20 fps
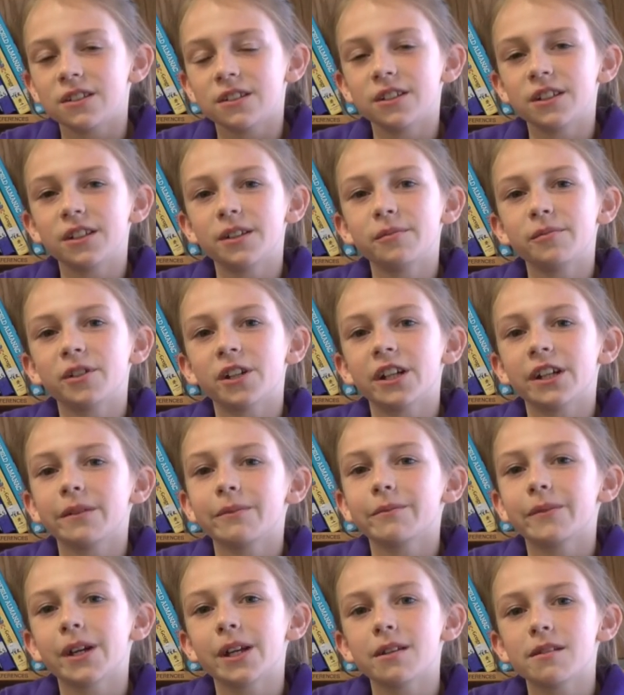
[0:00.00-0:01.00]
Good morning.
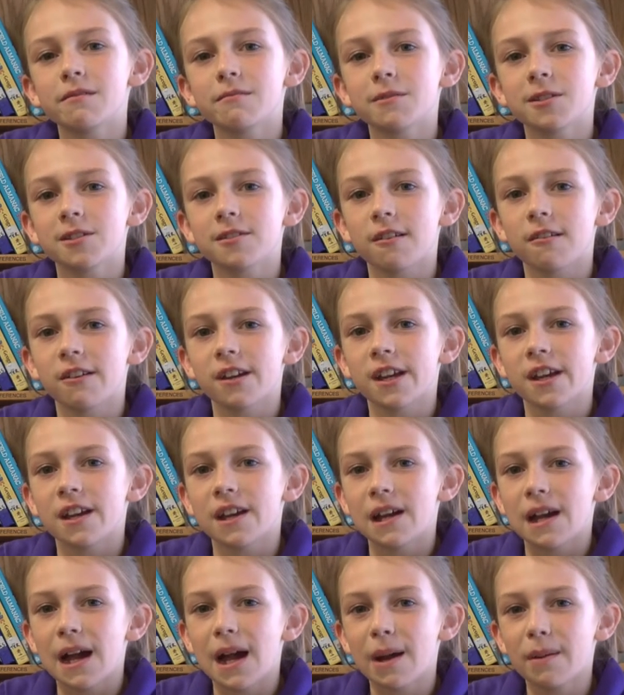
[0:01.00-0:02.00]
My name is Zoe.
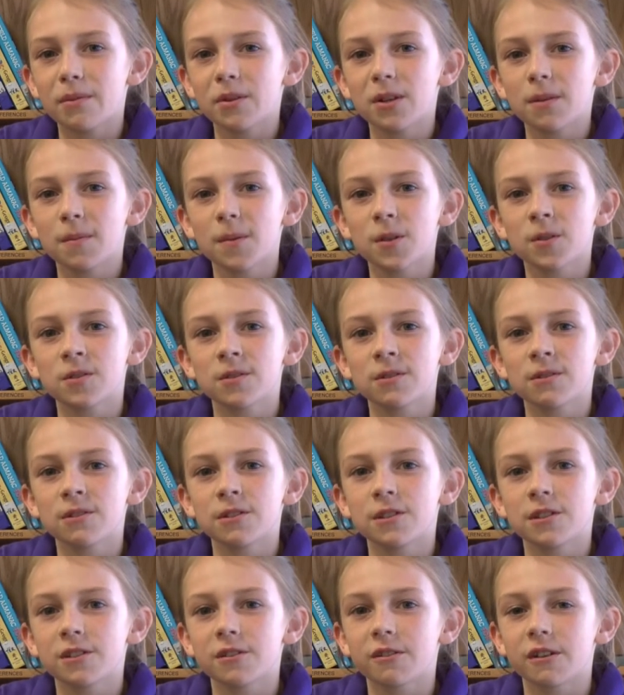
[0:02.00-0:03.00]
Habit number two
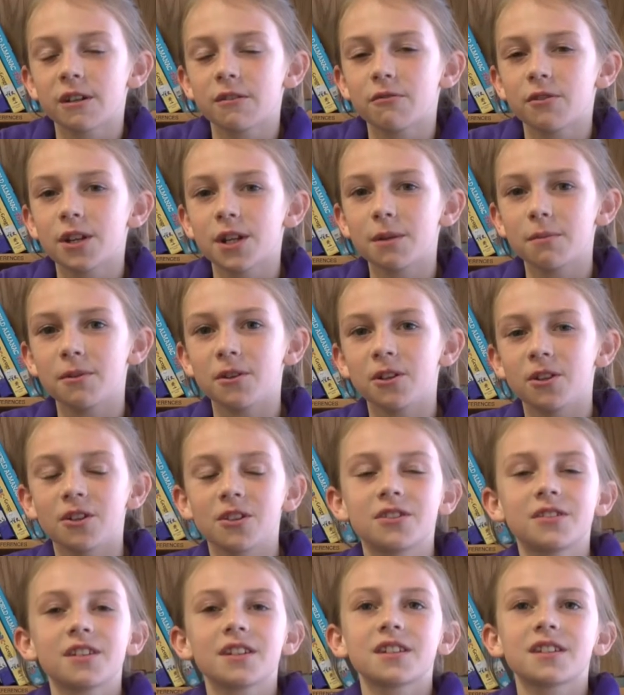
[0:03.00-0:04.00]
is a great way to be a
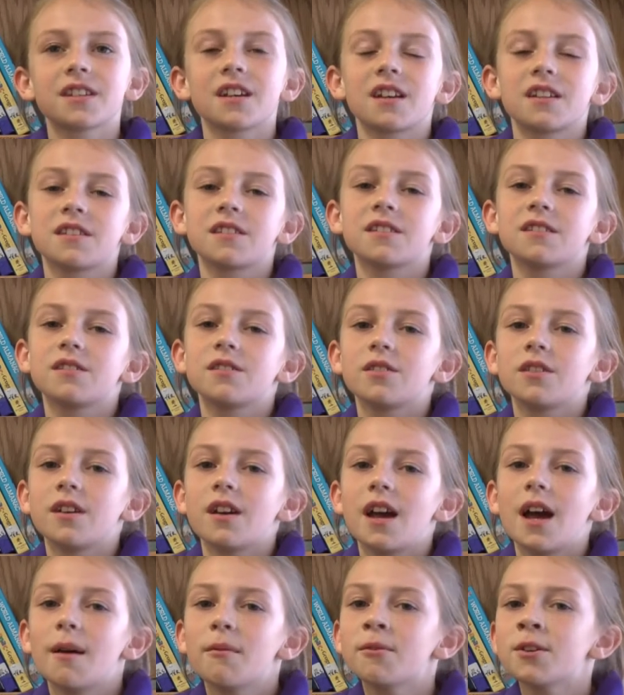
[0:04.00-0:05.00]
good success.
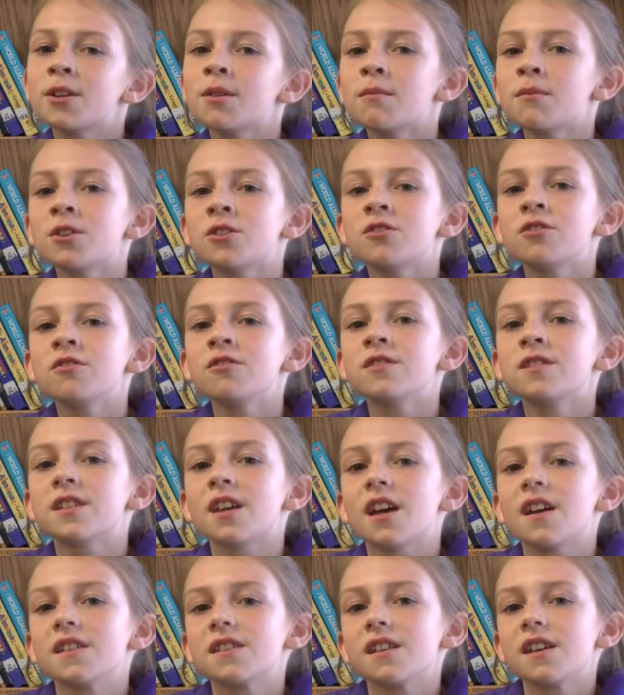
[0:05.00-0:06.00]
Habit number two
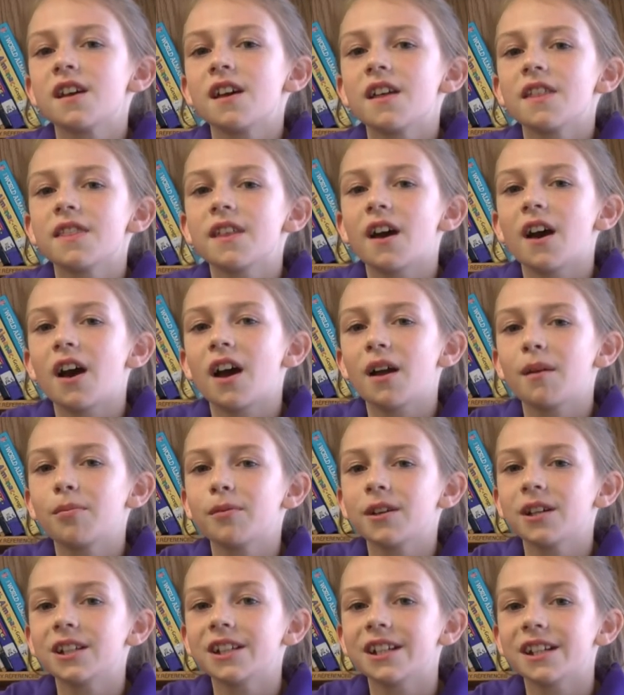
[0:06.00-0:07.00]
says that I
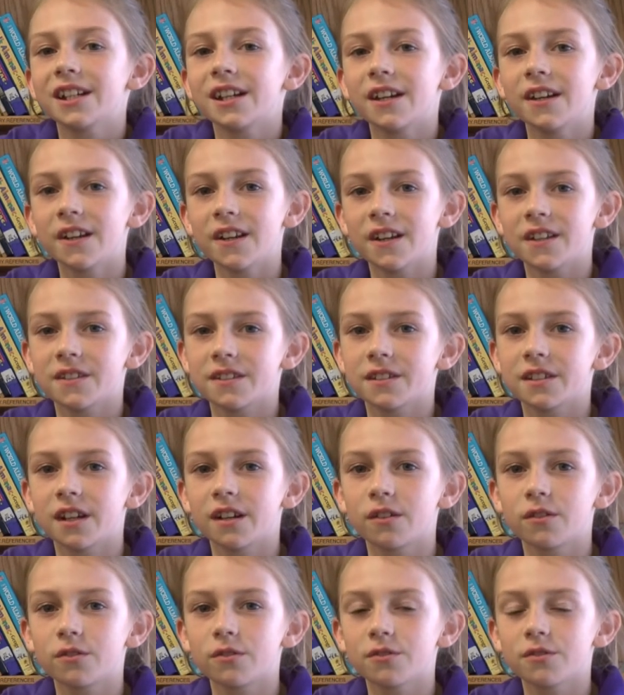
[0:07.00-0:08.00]
plan ahead and
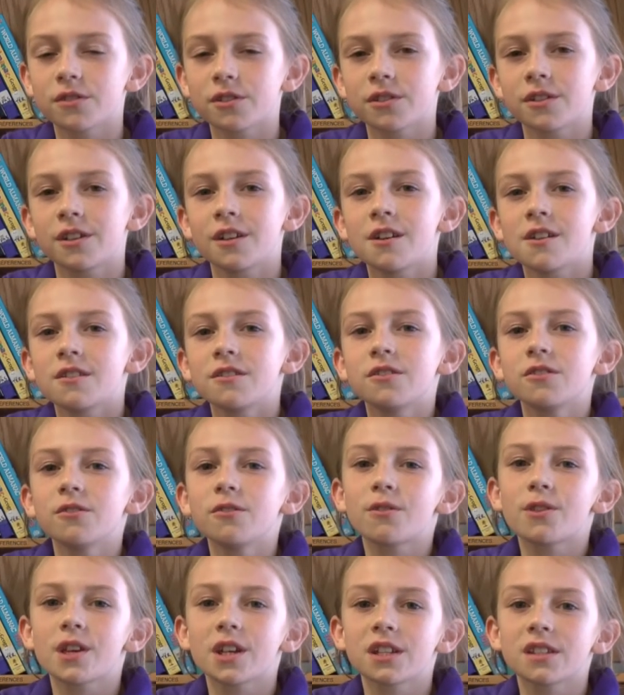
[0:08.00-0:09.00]
set goals.
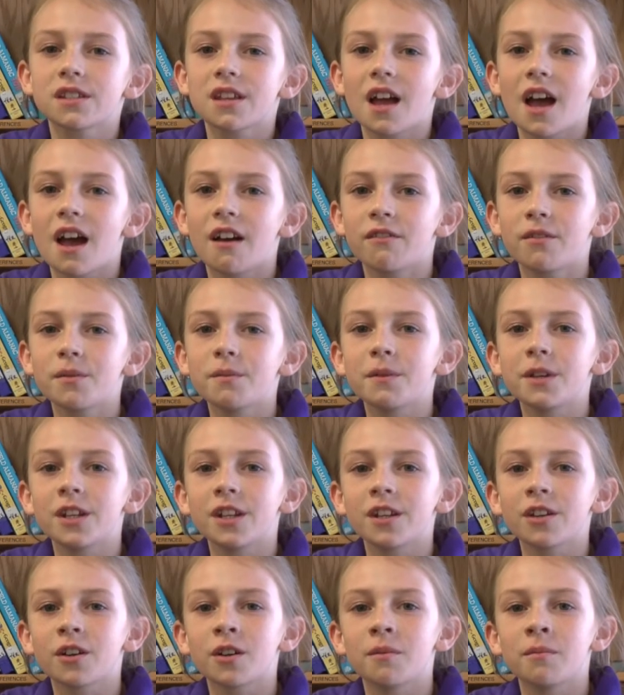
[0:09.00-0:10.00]
Do things that have a
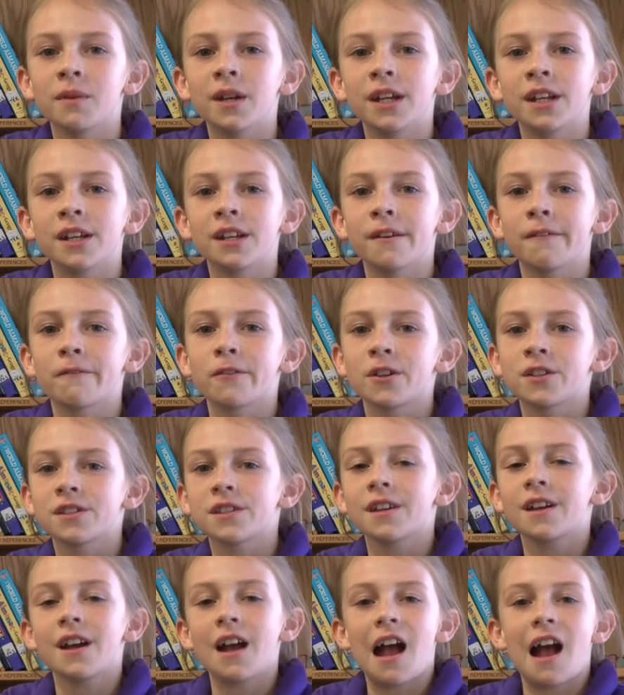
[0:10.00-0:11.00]
meaning or make a
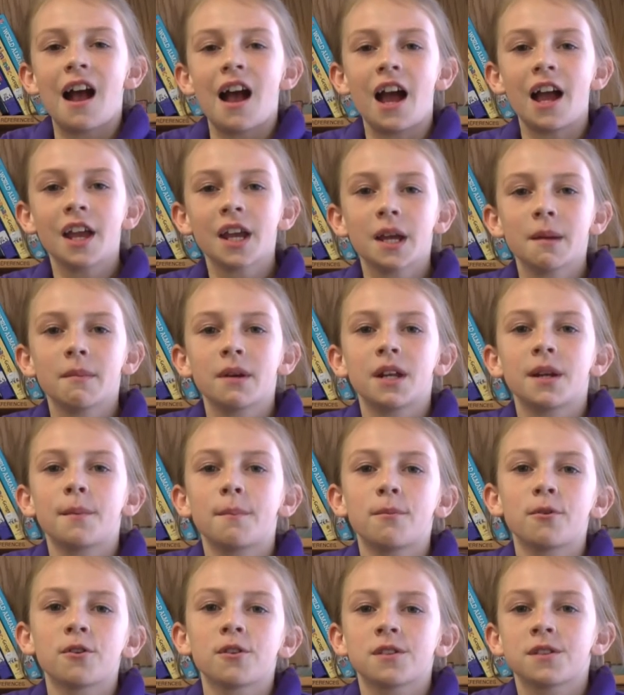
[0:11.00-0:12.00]
difference. I am an
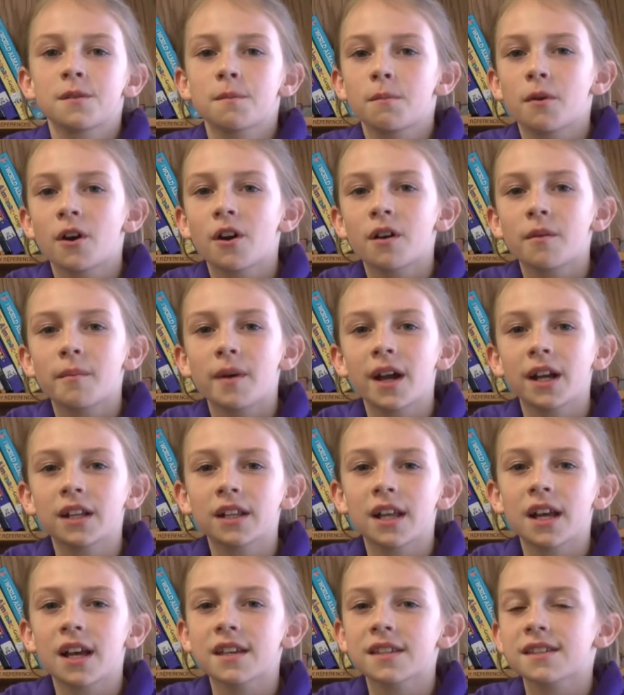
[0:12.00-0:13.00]
important part of my
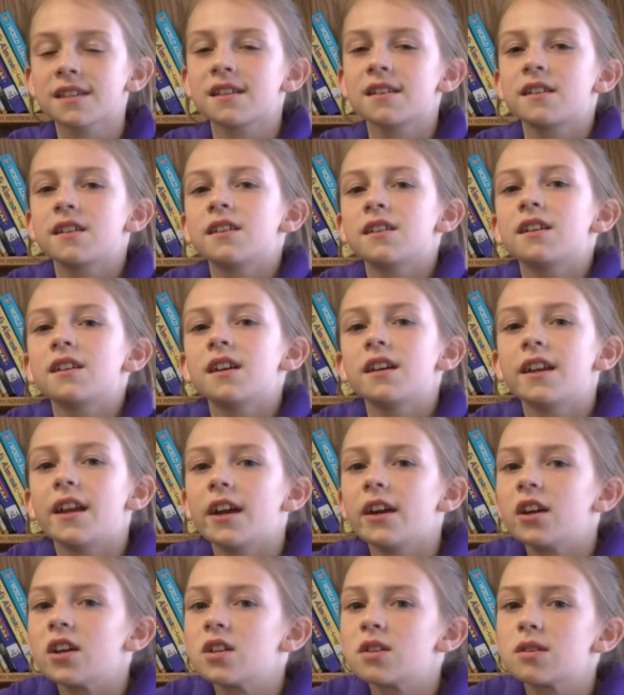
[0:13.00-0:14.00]
class and
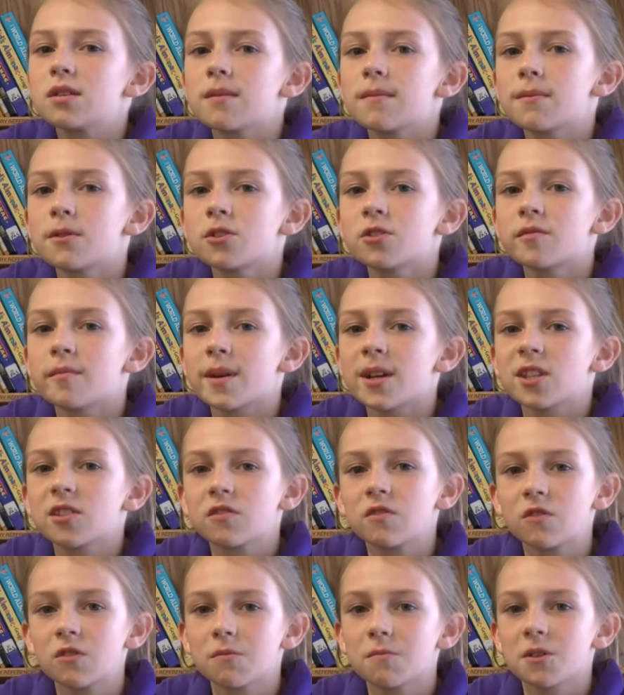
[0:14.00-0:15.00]
I contribute to my
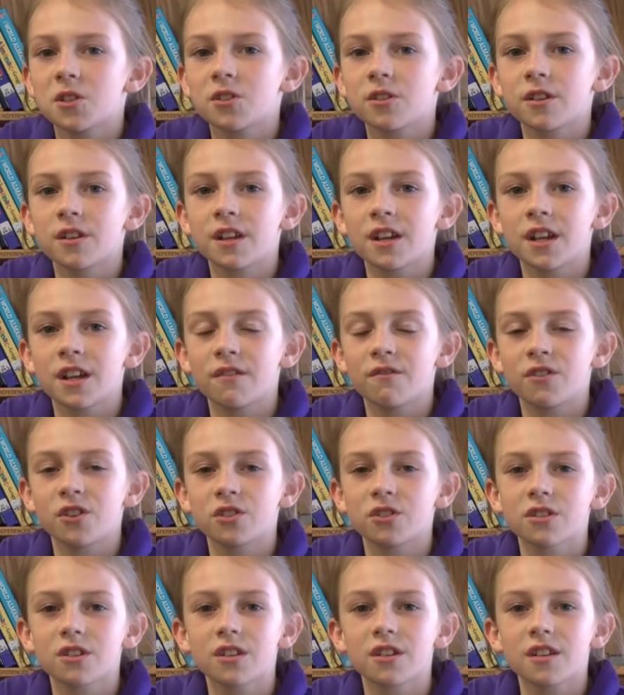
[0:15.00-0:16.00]
school's mission and
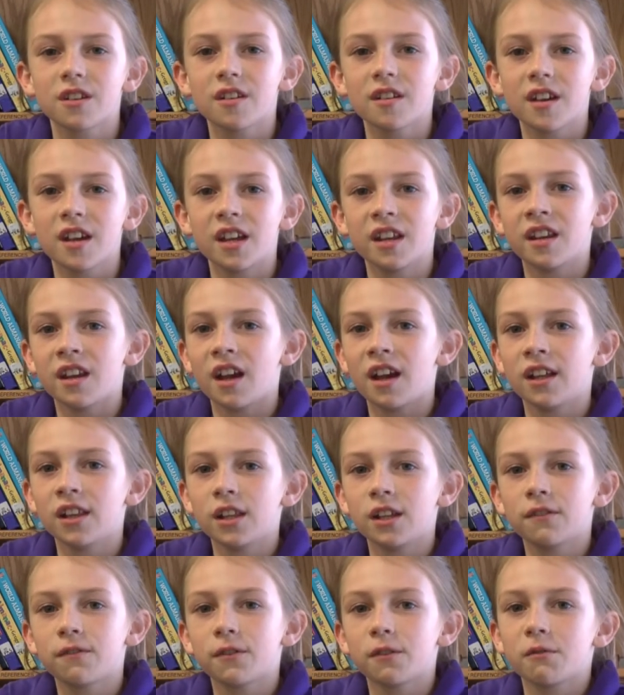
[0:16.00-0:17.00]
vision. And I
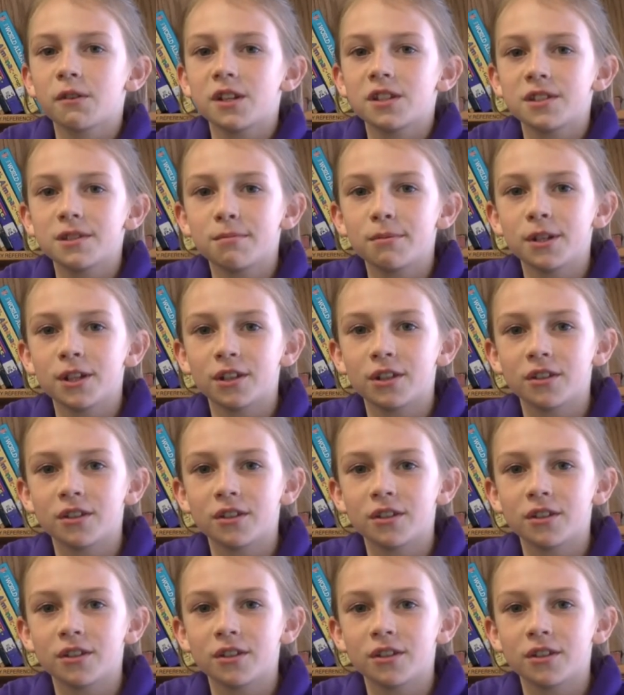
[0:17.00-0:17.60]
look for ways to be a